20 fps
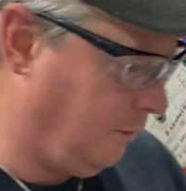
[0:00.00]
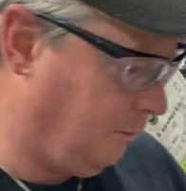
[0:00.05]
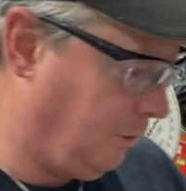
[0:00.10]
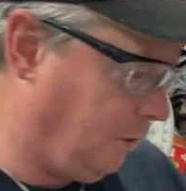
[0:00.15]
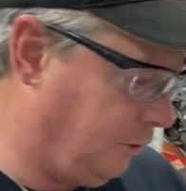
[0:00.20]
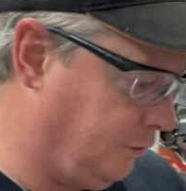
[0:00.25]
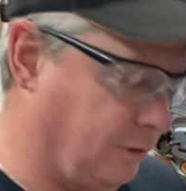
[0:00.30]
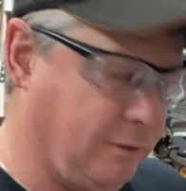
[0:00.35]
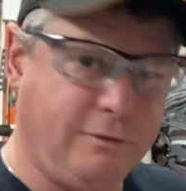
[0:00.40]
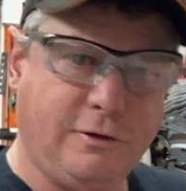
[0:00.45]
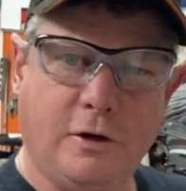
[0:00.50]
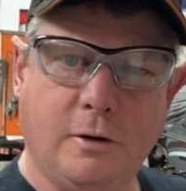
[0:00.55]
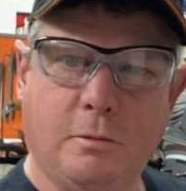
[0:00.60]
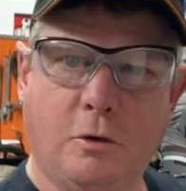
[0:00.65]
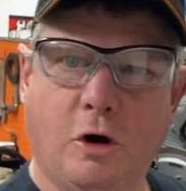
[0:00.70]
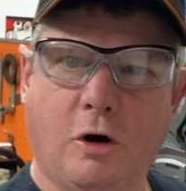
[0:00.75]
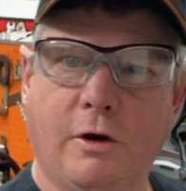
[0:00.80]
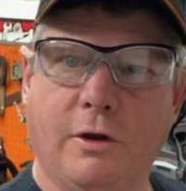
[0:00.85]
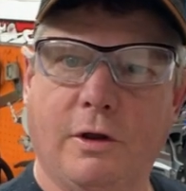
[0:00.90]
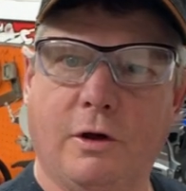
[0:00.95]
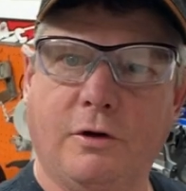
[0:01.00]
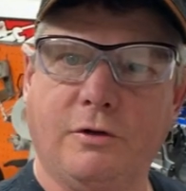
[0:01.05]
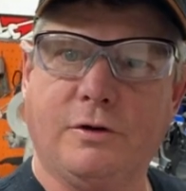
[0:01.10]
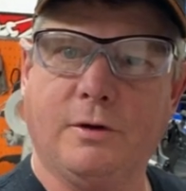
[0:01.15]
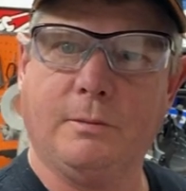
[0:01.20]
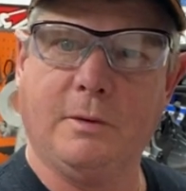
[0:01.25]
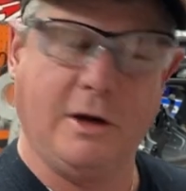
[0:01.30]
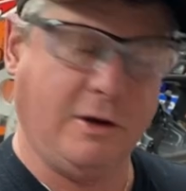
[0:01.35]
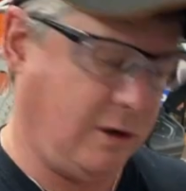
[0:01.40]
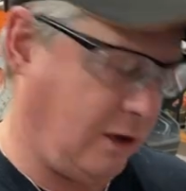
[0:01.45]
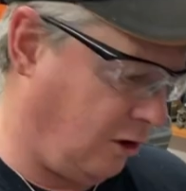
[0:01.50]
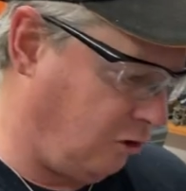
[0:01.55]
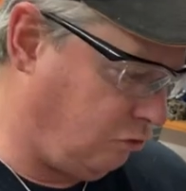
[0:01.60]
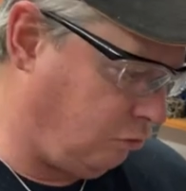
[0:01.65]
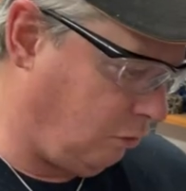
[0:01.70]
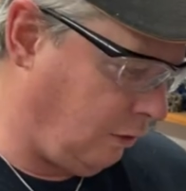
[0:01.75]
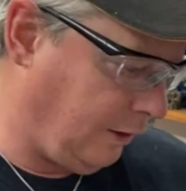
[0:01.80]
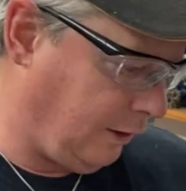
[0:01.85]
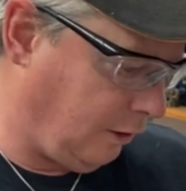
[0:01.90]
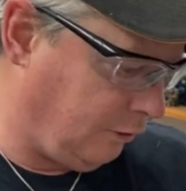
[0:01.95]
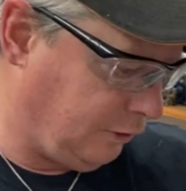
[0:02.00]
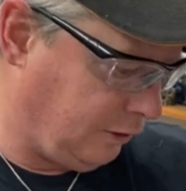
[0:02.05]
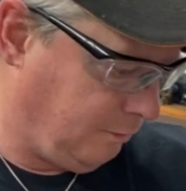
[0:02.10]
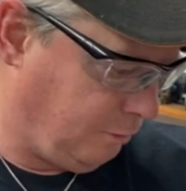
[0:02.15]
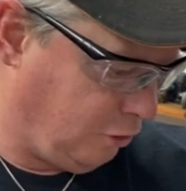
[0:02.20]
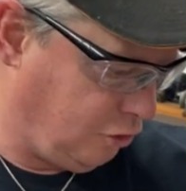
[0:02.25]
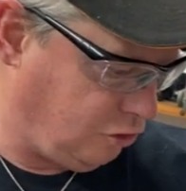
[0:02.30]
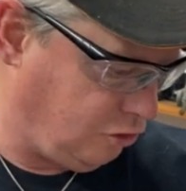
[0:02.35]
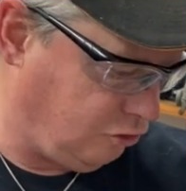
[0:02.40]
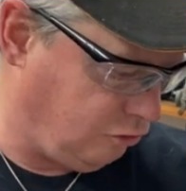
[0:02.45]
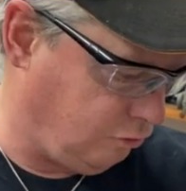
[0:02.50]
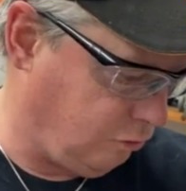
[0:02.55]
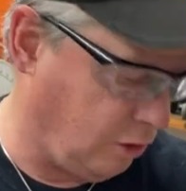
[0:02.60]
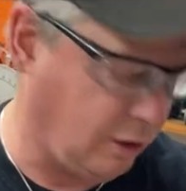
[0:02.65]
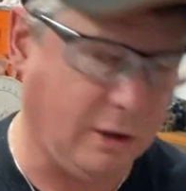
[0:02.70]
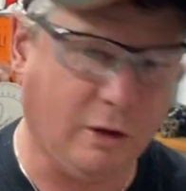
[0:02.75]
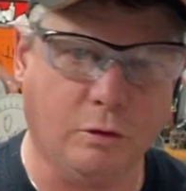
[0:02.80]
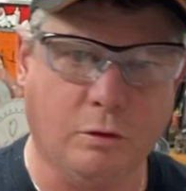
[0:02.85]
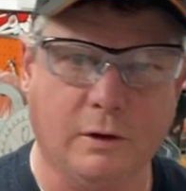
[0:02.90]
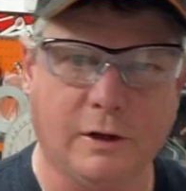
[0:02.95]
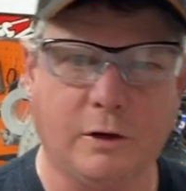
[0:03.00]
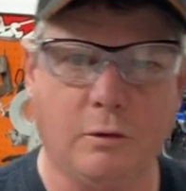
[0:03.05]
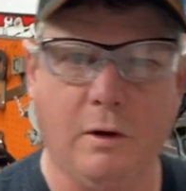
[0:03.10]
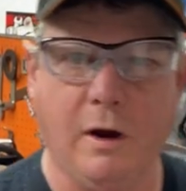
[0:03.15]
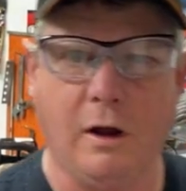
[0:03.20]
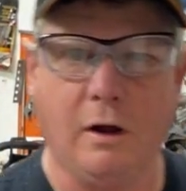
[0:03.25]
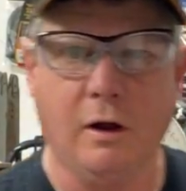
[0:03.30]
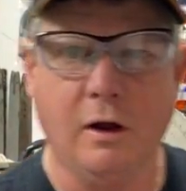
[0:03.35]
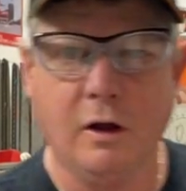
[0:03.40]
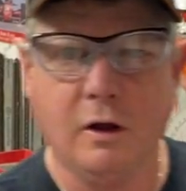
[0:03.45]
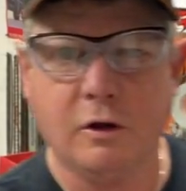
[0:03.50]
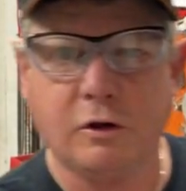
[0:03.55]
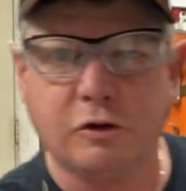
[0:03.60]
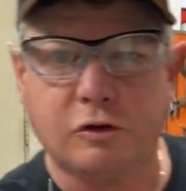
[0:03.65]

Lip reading: Building a few more of those, and my test one out in the bush is working really well.